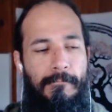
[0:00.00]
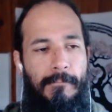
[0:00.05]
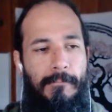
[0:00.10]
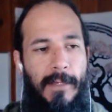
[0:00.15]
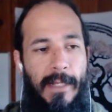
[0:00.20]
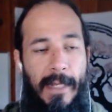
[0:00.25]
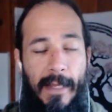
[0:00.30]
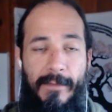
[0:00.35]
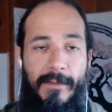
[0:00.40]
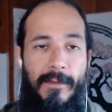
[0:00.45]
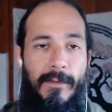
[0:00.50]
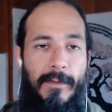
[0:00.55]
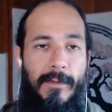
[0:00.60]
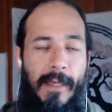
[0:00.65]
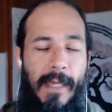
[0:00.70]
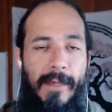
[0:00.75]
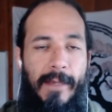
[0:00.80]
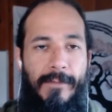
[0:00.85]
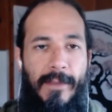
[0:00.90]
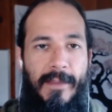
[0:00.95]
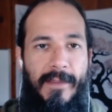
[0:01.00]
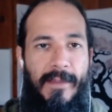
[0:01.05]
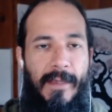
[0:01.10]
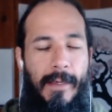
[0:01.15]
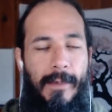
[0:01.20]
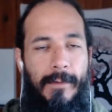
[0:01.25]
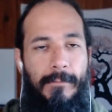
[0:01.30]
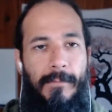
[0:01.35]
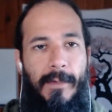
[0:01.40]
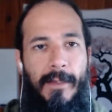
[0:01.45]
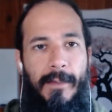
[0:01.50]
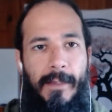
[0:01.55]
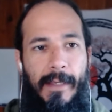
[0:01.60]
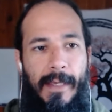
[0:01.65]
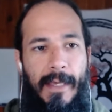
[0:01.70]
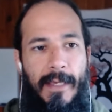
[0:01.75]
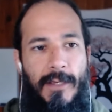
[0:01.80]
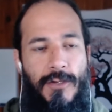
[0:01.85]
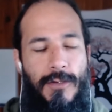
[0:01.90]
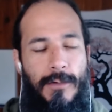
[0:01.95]
in essence, gave the same
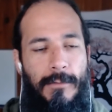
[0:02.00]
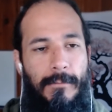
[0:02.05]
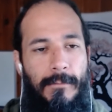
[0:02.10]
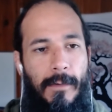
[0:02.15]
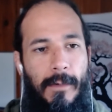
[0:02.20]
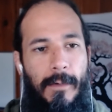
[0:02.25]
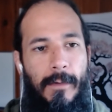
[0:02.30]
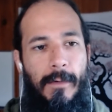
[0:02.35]
indication.